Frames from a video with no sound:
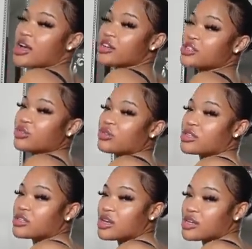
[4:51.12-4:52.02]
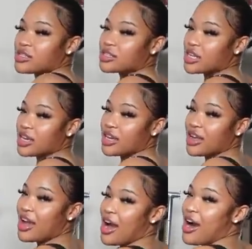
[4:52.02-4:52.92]
As you can
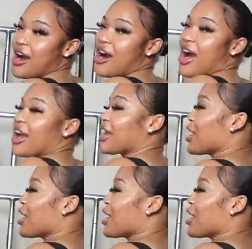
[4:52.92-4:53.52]
see, I